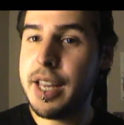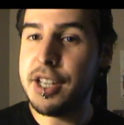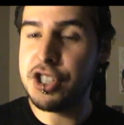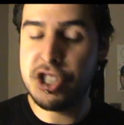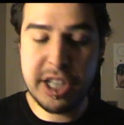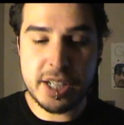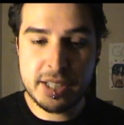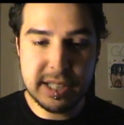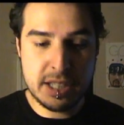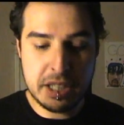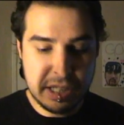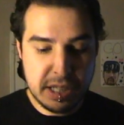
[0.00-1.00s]
is
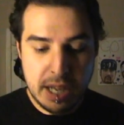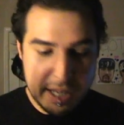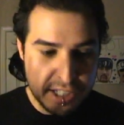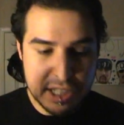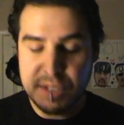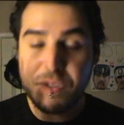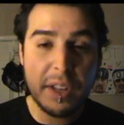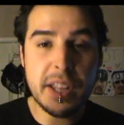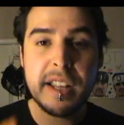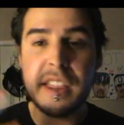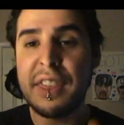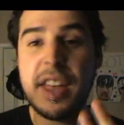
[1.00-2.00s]
just
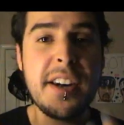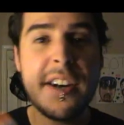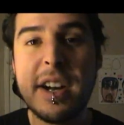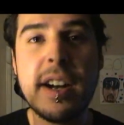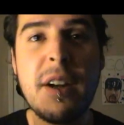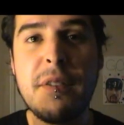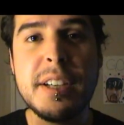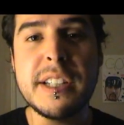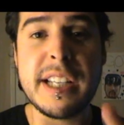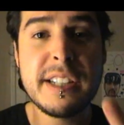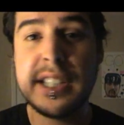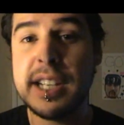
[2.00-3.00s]
feeling the thunder of
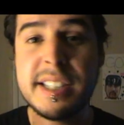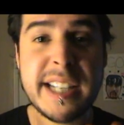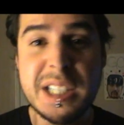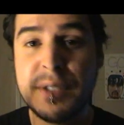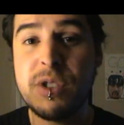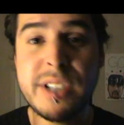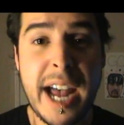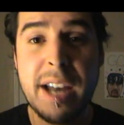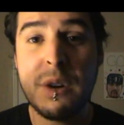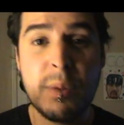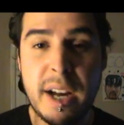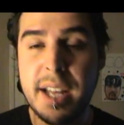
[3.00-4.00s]
his successful
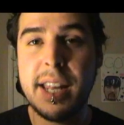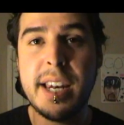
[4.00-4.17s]
title run,